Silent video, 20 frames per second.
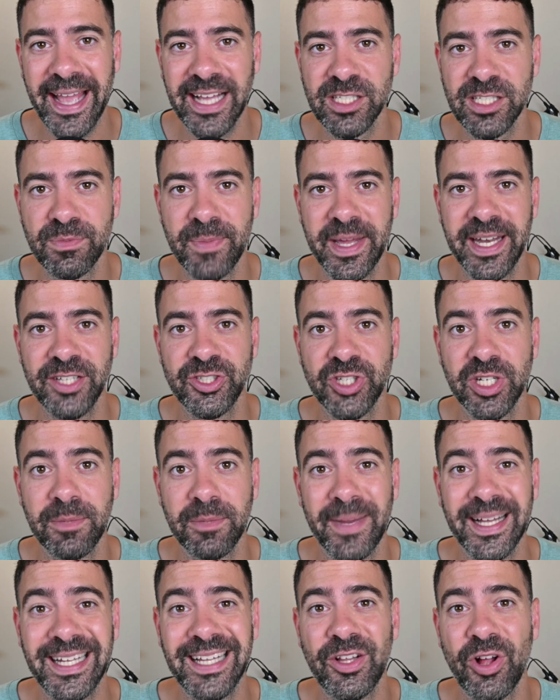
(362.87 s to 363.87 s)
manager,
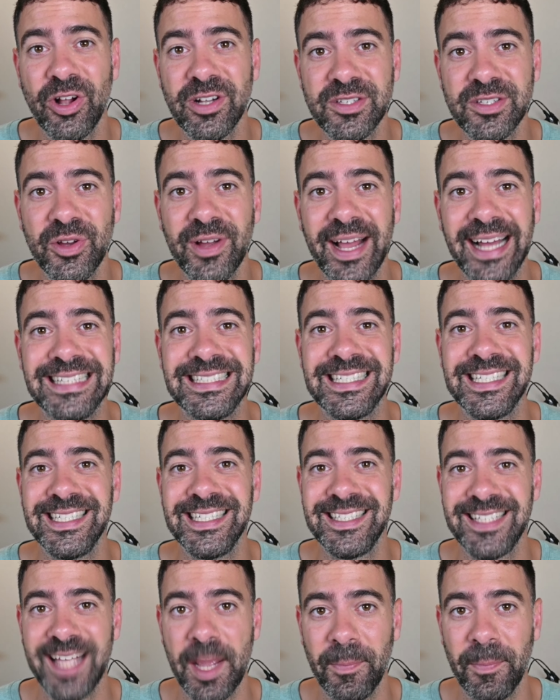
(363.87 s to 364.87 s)
but it also got
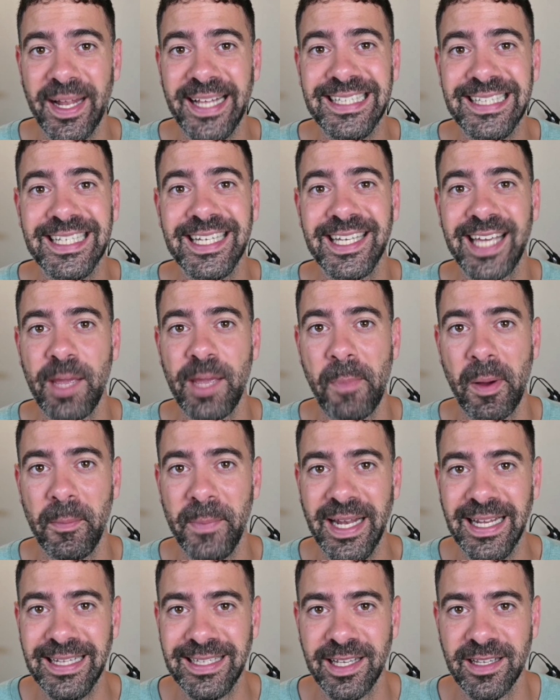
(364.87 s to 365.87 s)
templating
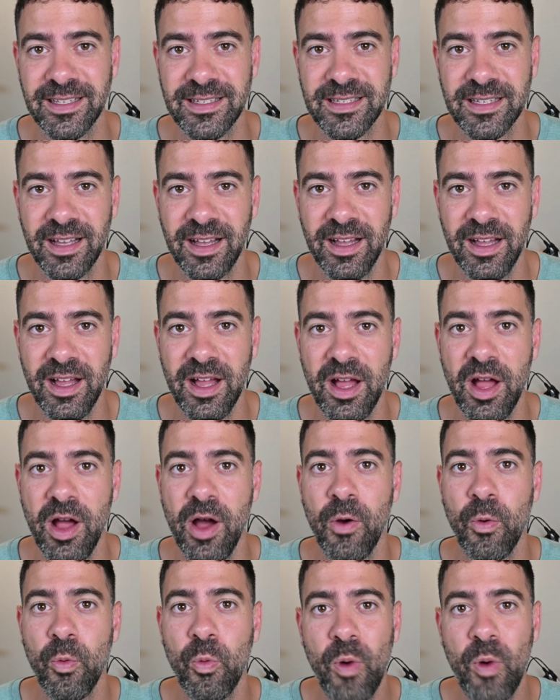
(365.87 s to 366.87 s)
capabilities.
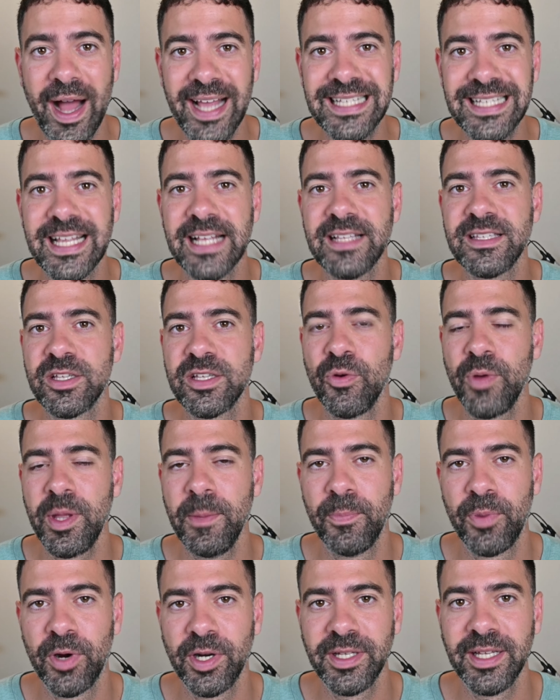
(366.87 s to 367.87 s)
Why is that so
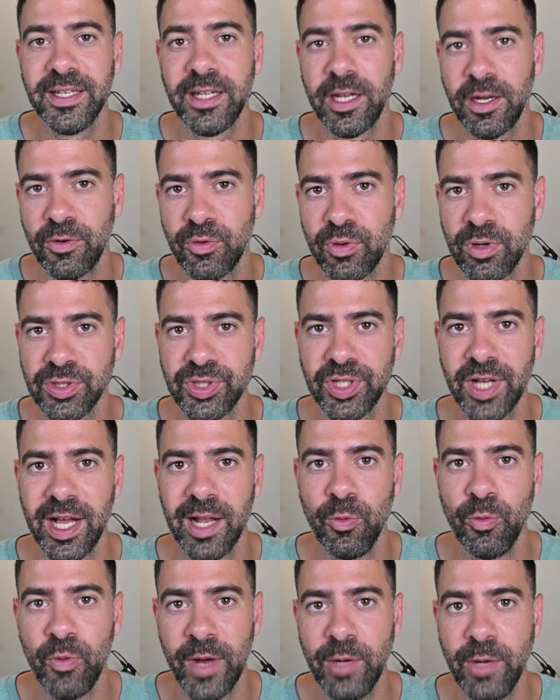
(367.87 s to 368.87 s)
important and crucial
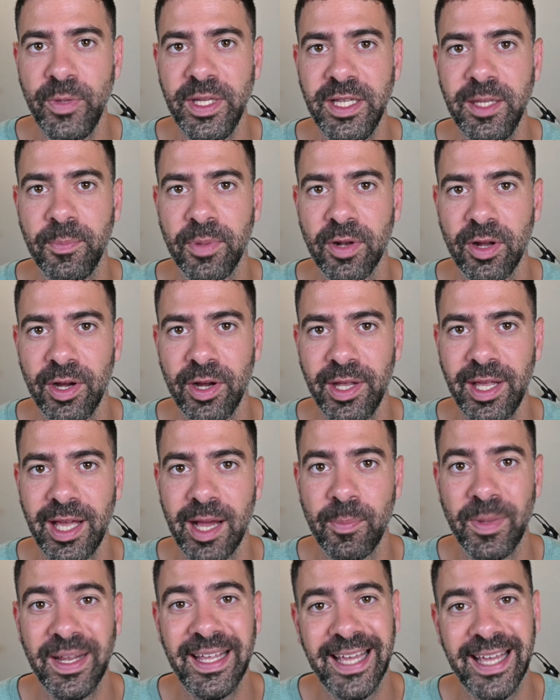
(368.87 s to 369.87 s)
when we deploy
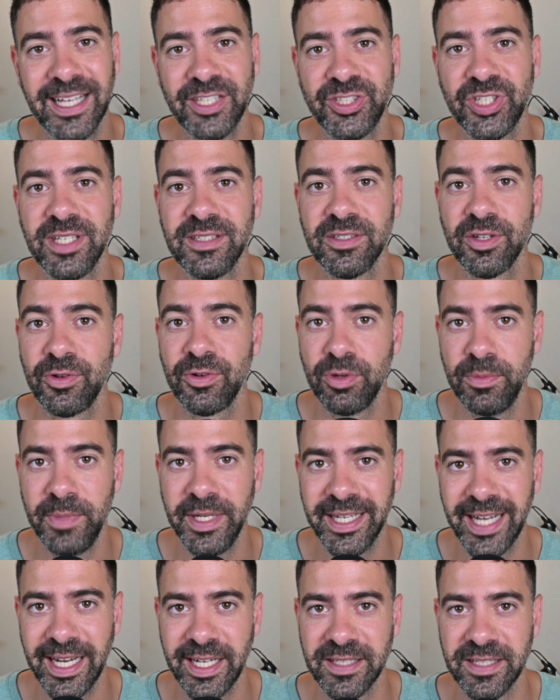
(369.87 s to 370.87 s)
applications on
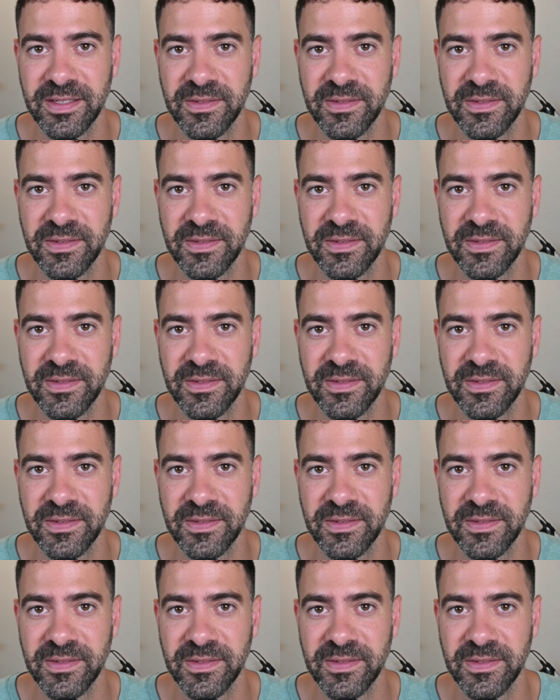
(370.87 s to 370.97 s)
Kubernetes?